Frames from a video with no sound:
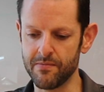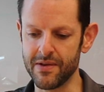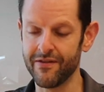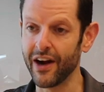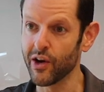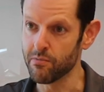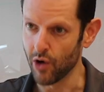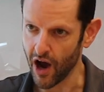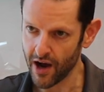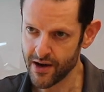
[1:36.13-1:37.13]
and be very
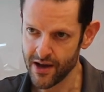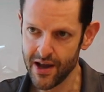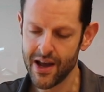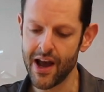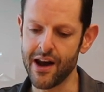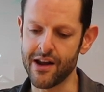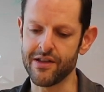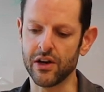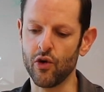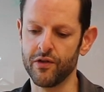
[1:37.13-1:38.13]
broad. And I
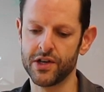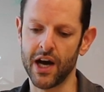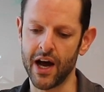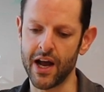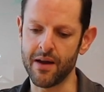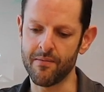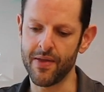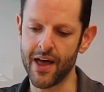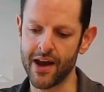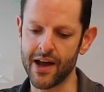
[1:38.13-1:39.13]
think over time
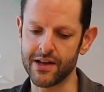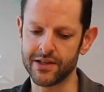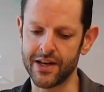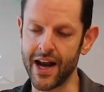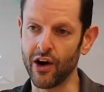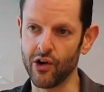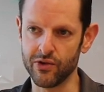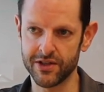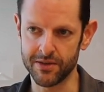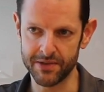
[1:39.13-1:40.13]
that has
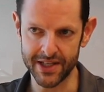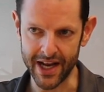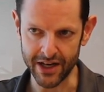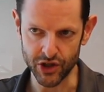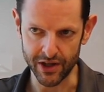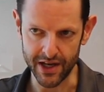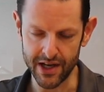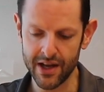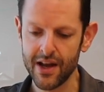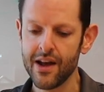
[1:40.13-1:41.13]
narrowed substantially.